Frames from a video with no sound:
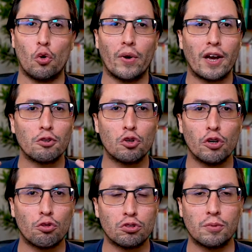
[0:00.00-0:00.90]
when I was
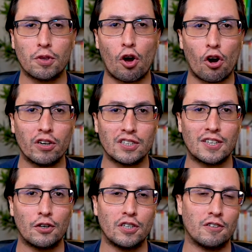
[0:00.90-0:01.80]
going through some of the hardest
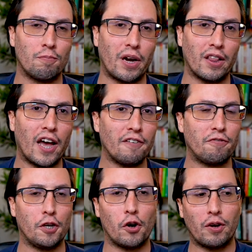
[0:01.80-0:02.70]
areas of my
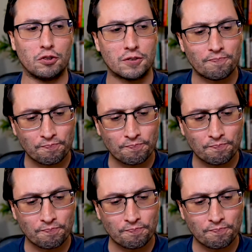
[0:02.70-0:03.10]
life, I was